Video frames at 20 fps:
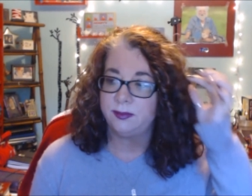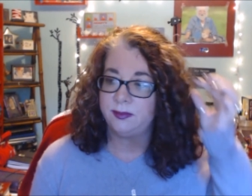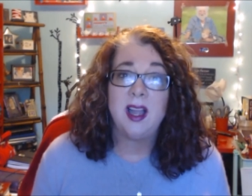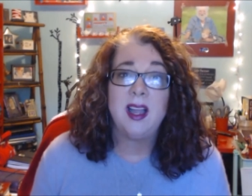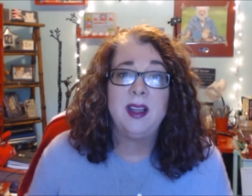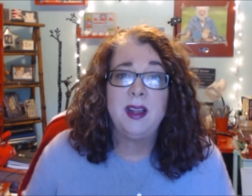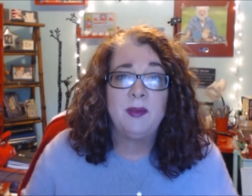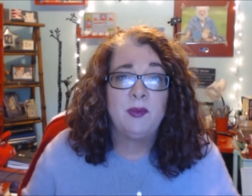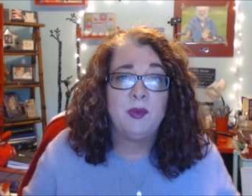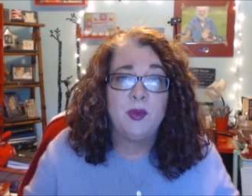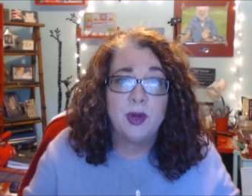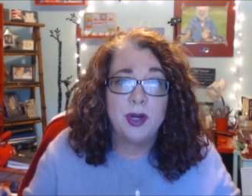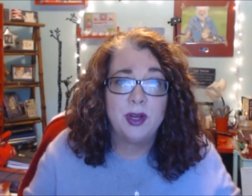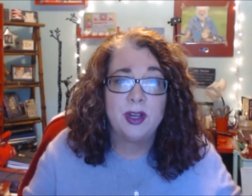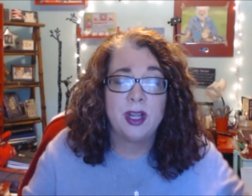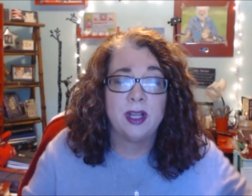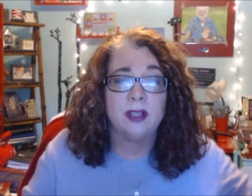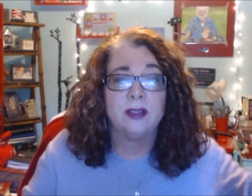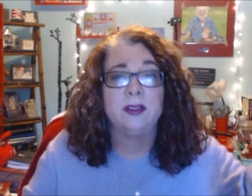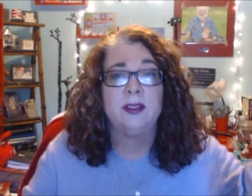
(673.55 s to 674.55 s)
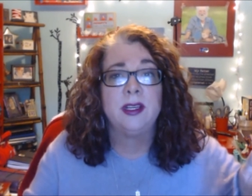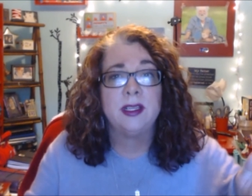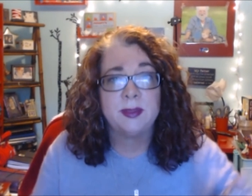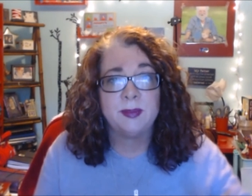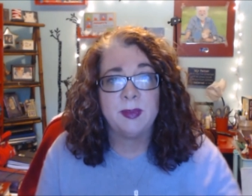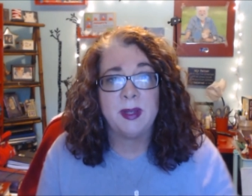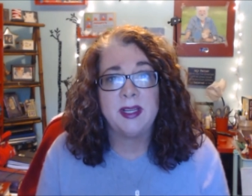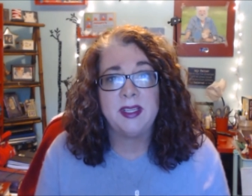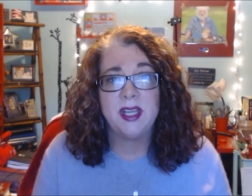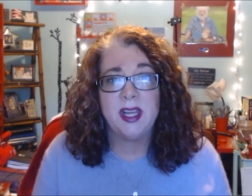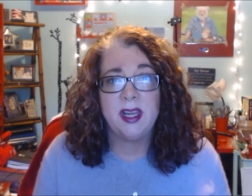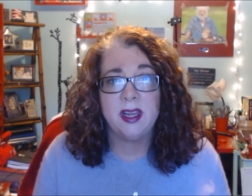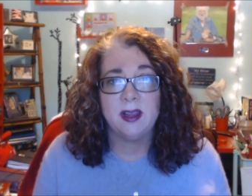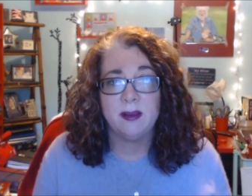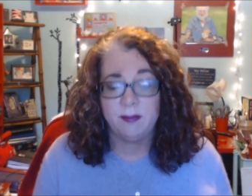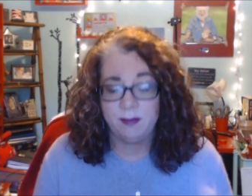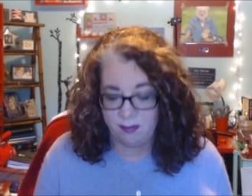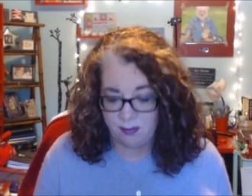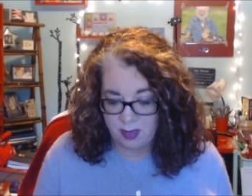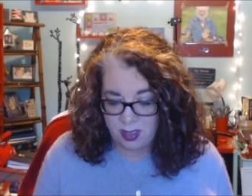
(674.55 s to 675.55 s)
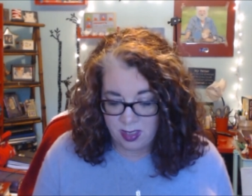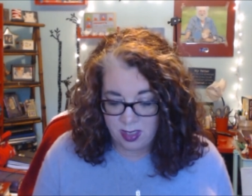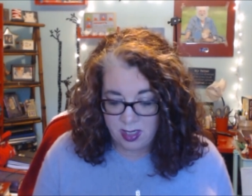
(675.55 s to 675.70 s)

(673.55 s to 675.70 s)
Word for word: I, watercolor is my jam